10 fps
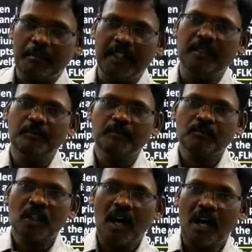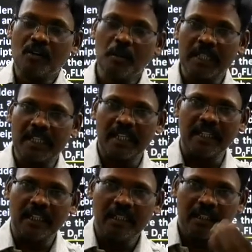B,
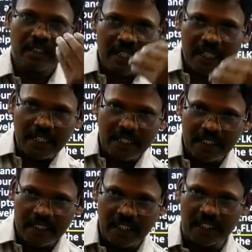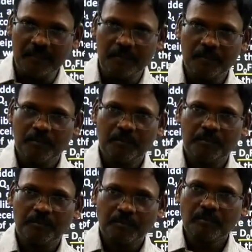automatically the country A
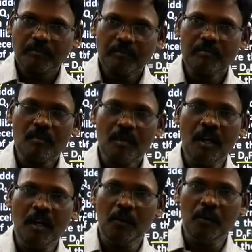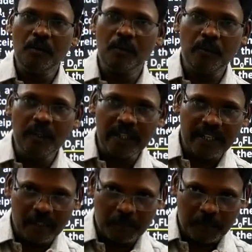
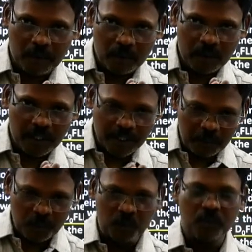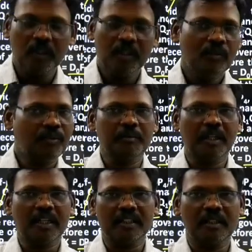will remove from the
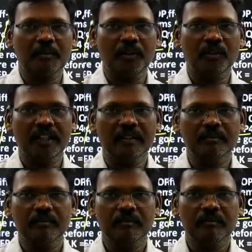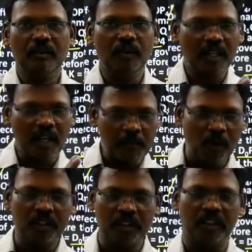custom union, will come
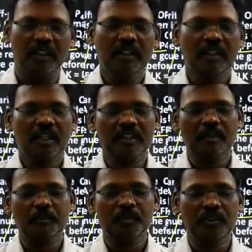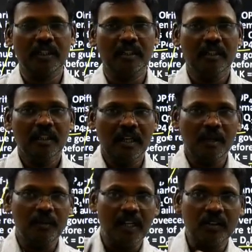out to the customs union
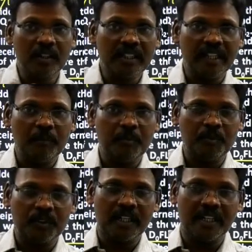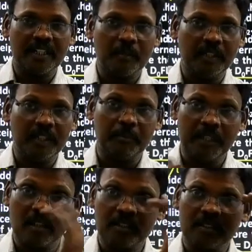and will have the tie-up with the country B,
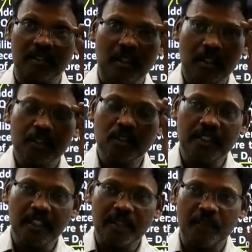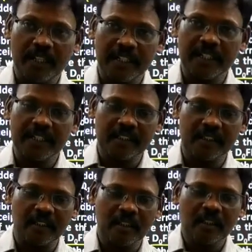because so there we are getting
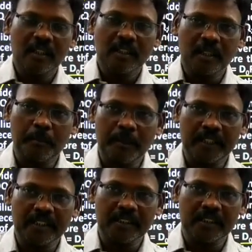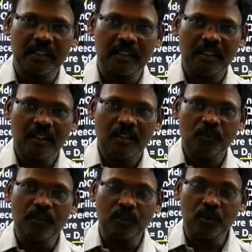the prices
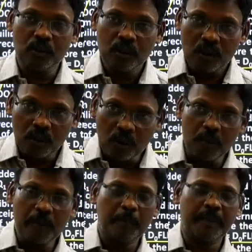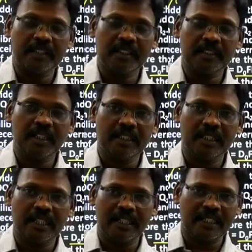with lower prices than the
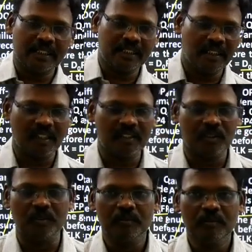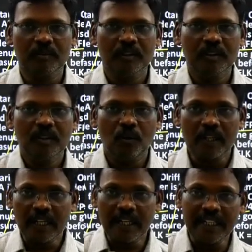country C also.
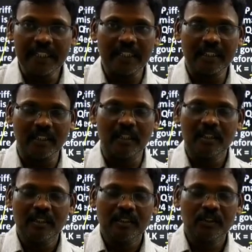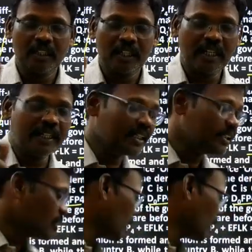Okay, like that, so the countries